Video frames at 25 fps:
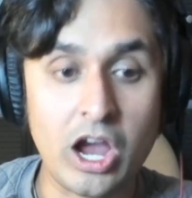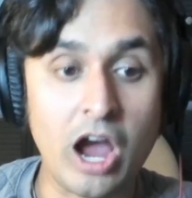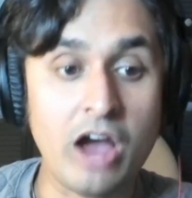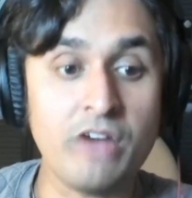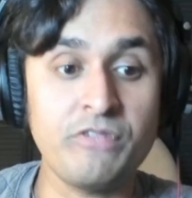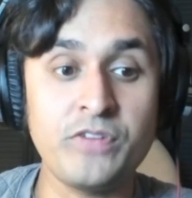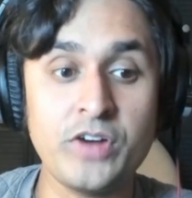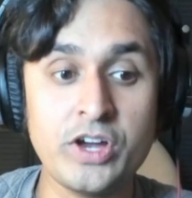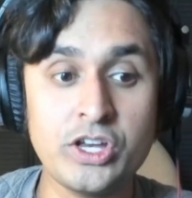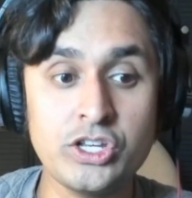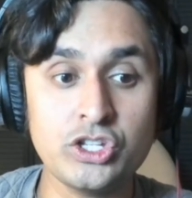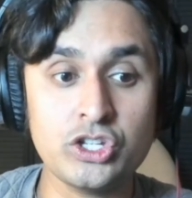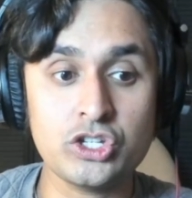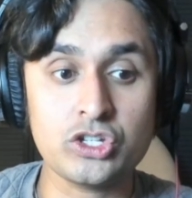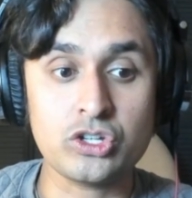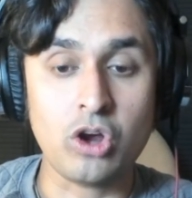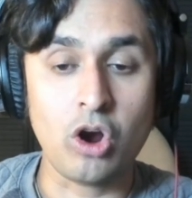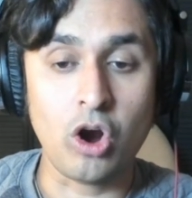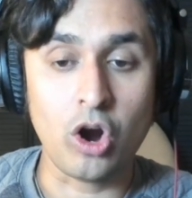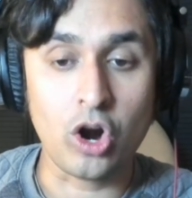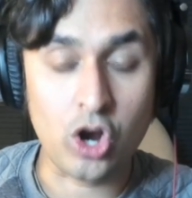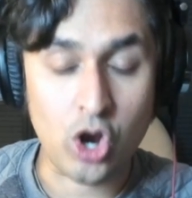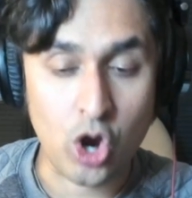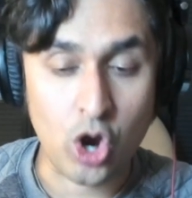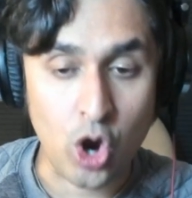Kaphas
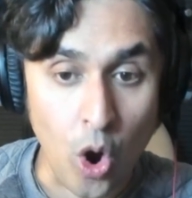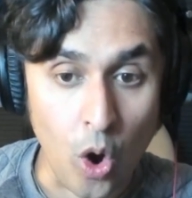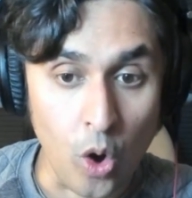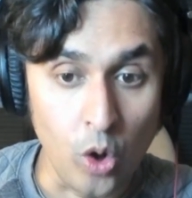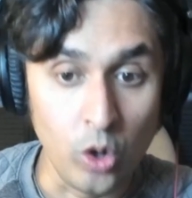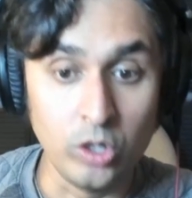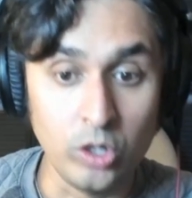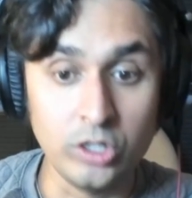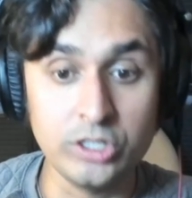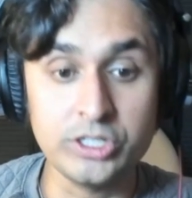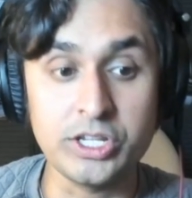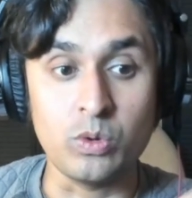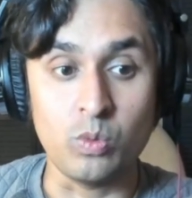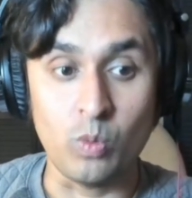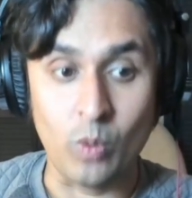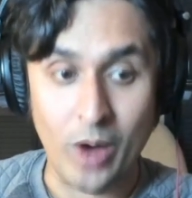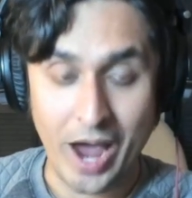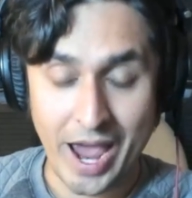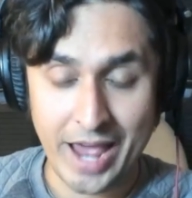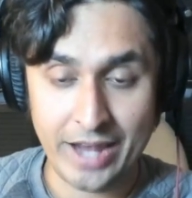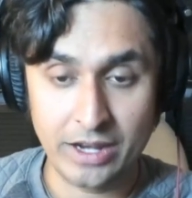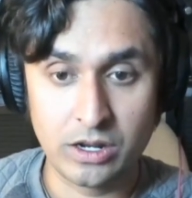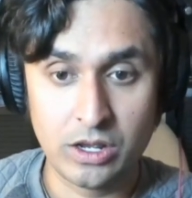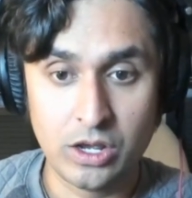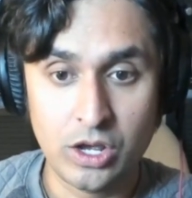are cold and
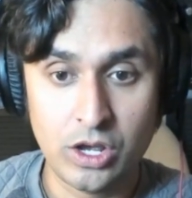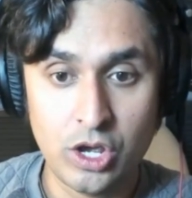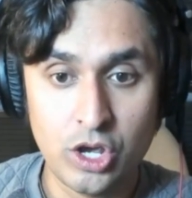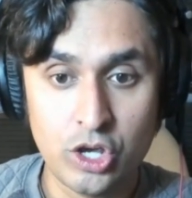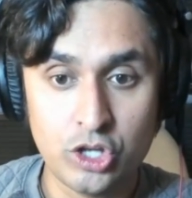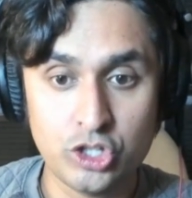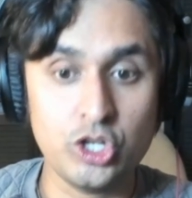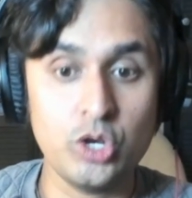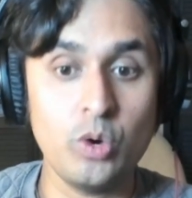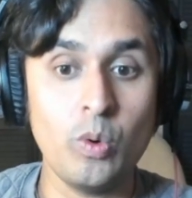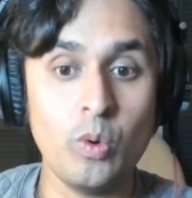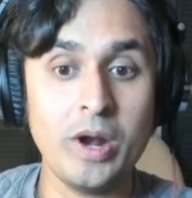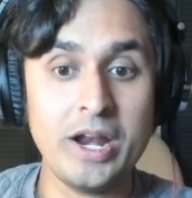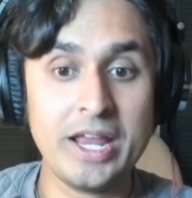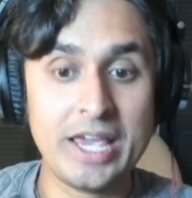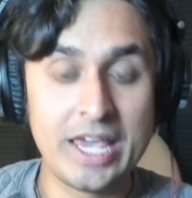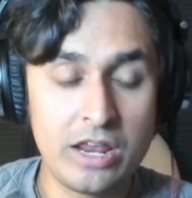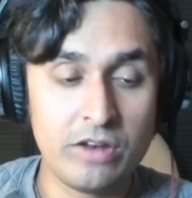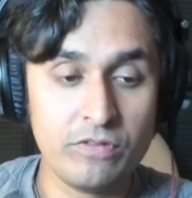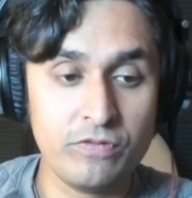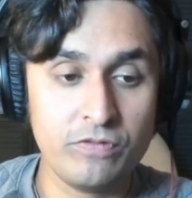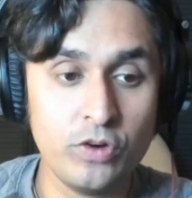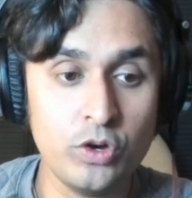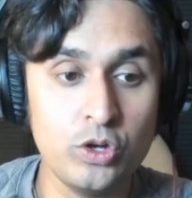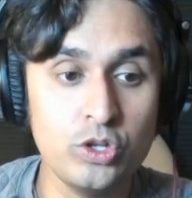wet, so you want to
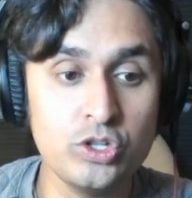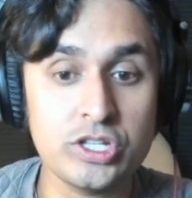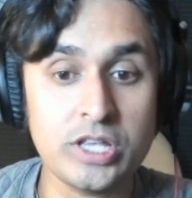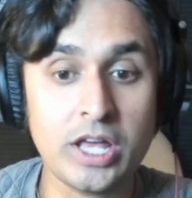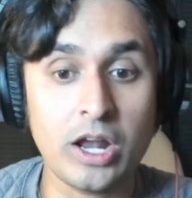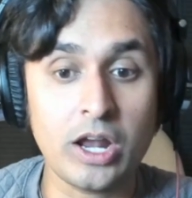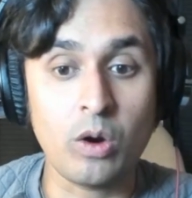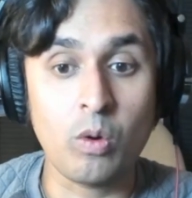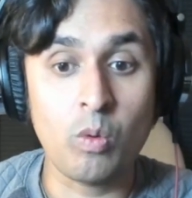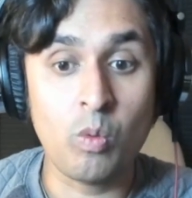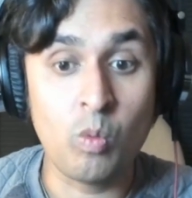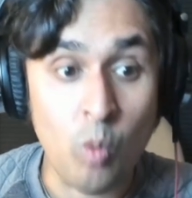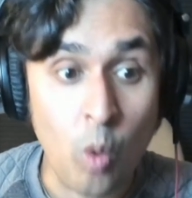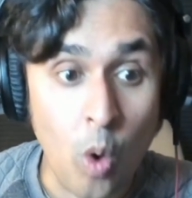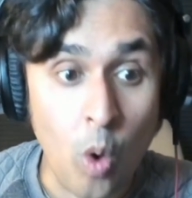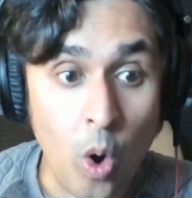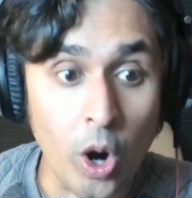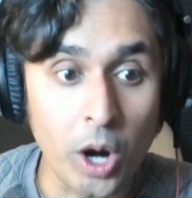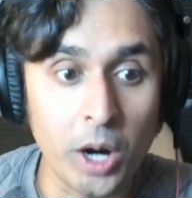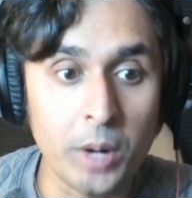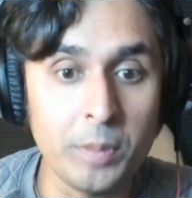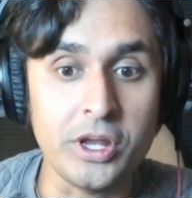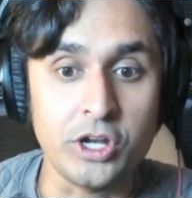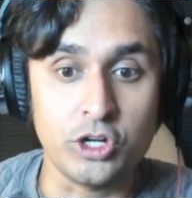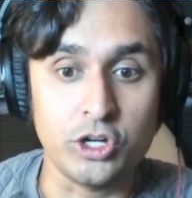eat foods that are
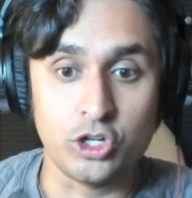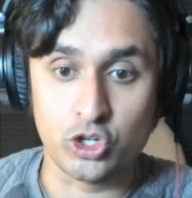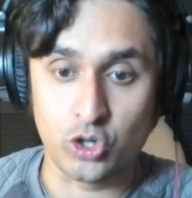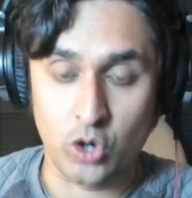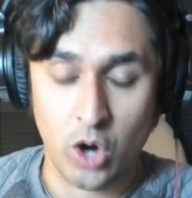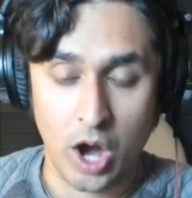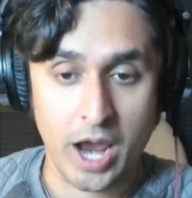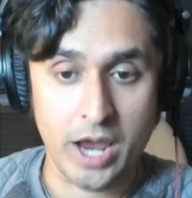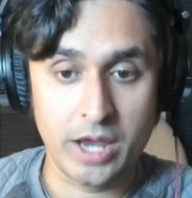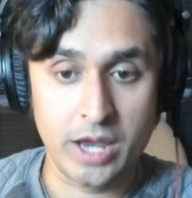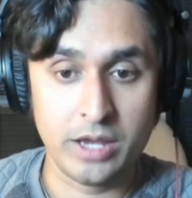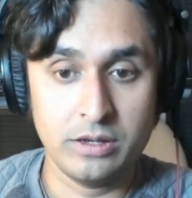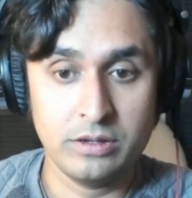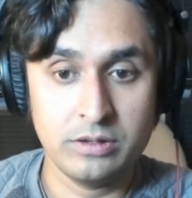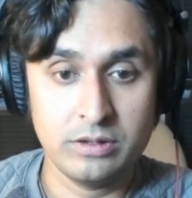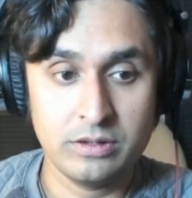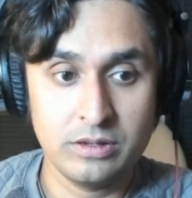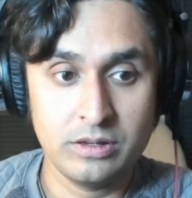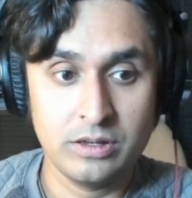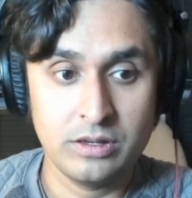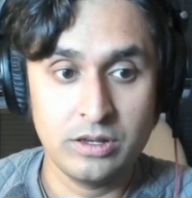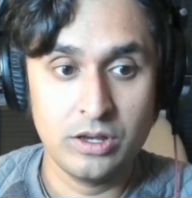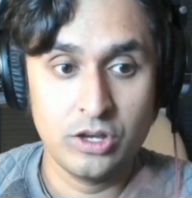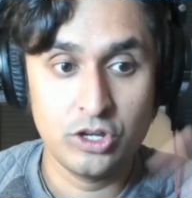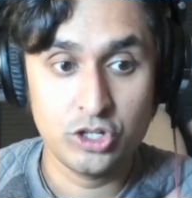warm and dry.
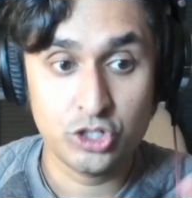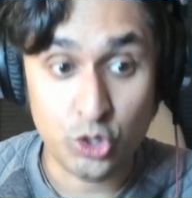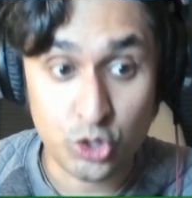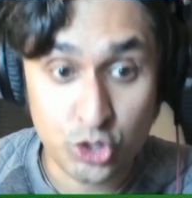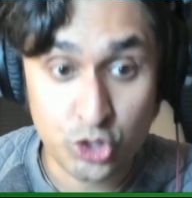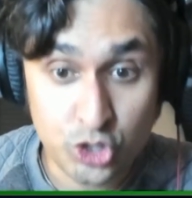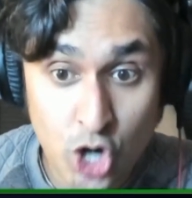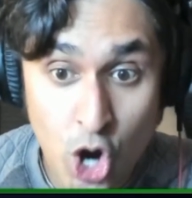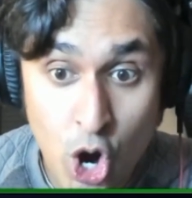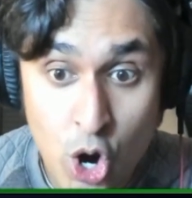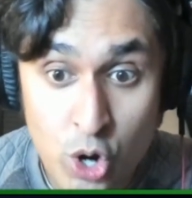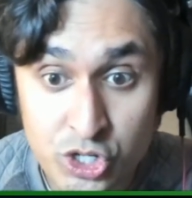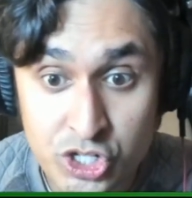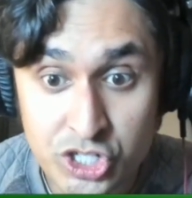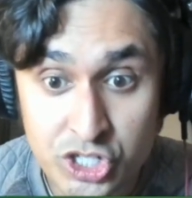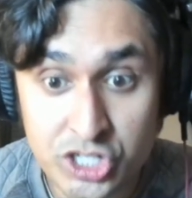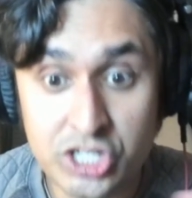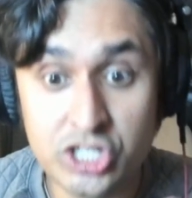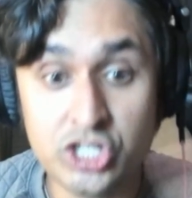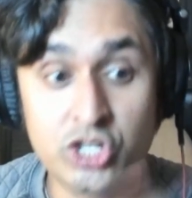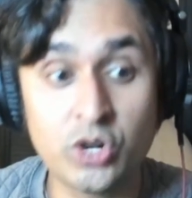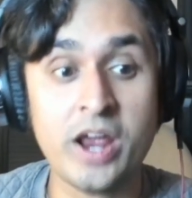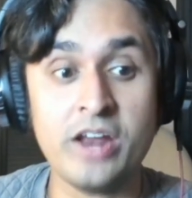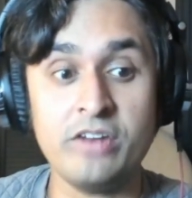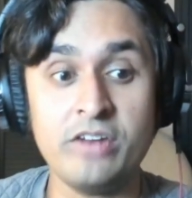So
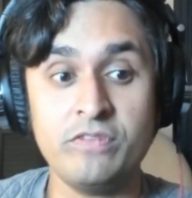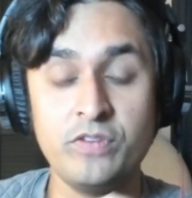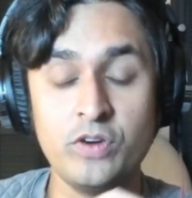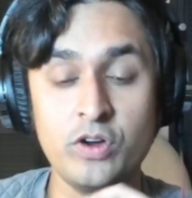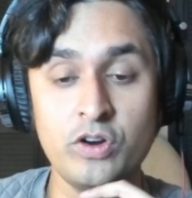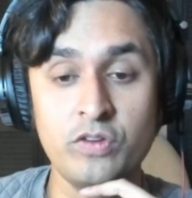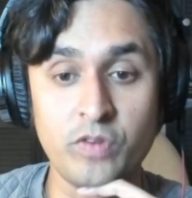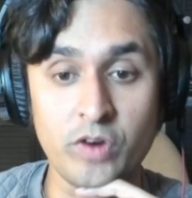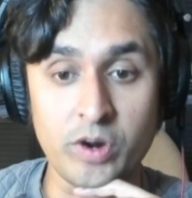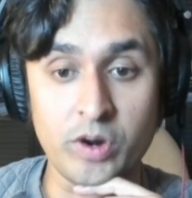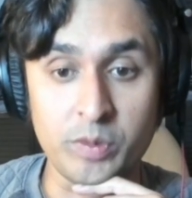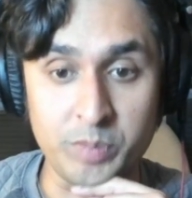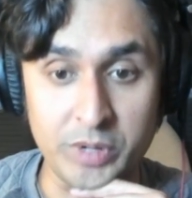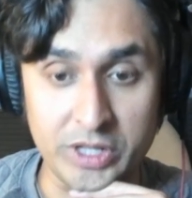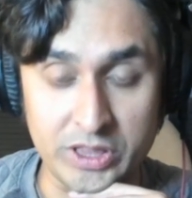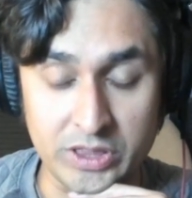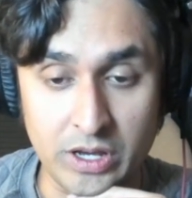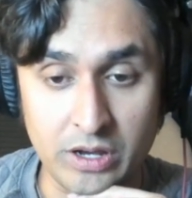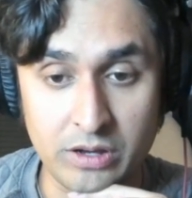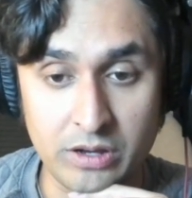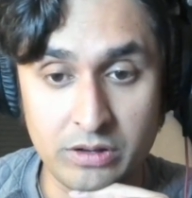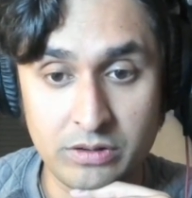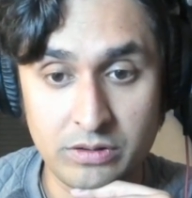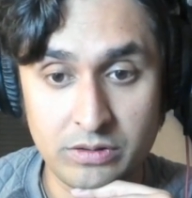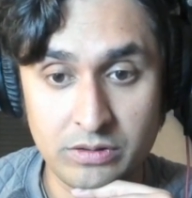toast is great food for a
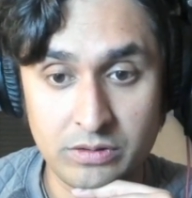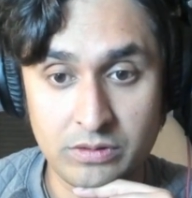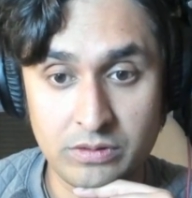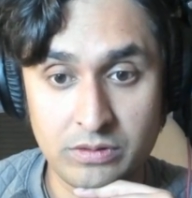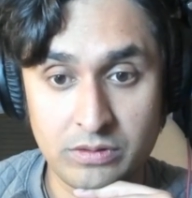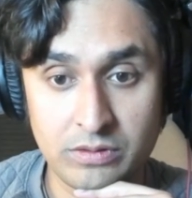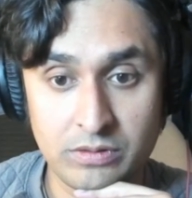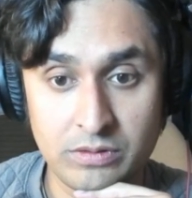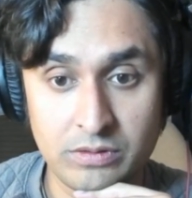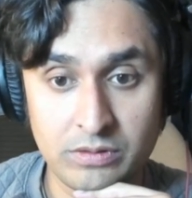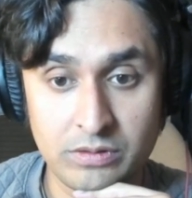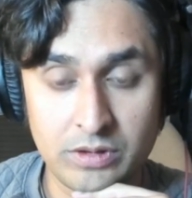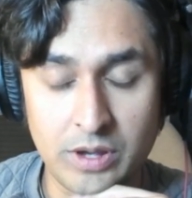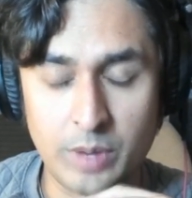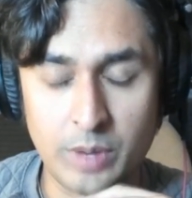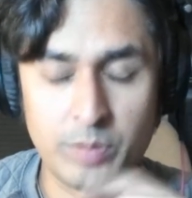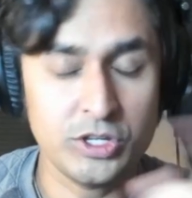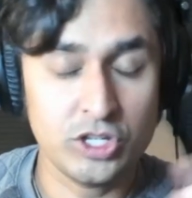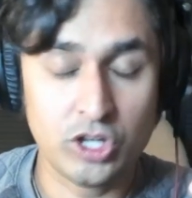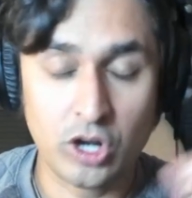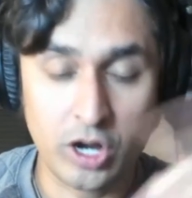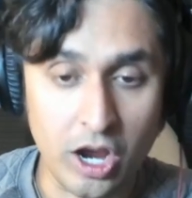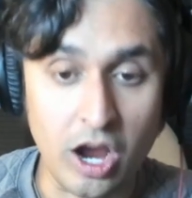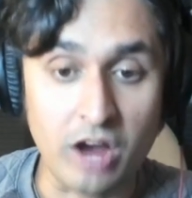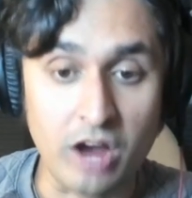pitta. I
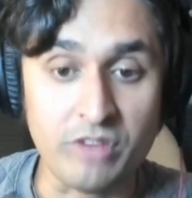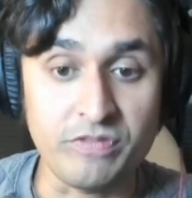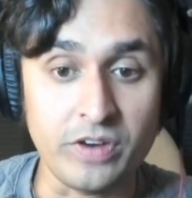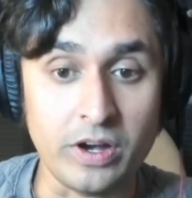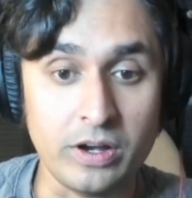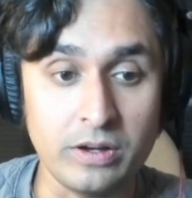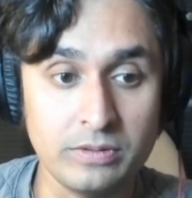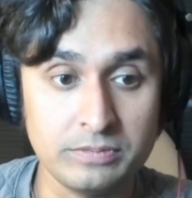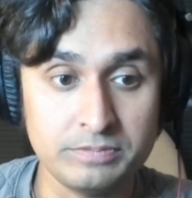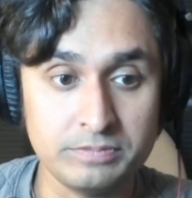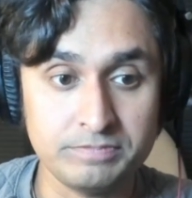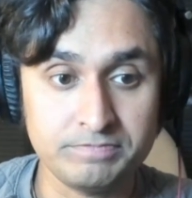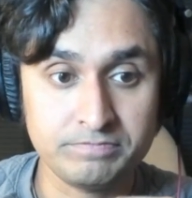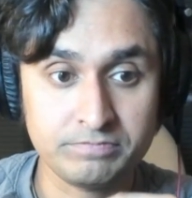mean, sorry, kapha.